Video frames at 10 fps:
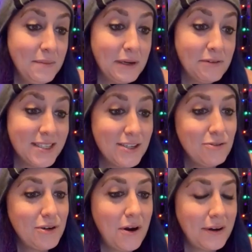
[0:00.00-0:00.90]
but it was
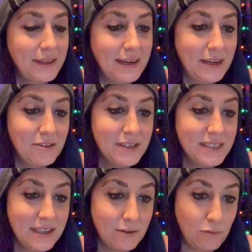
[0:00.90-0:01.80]
so dark that he couldn't
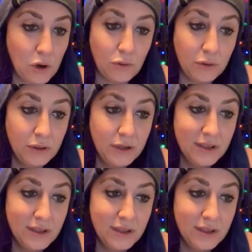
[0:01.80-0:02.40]
see the road.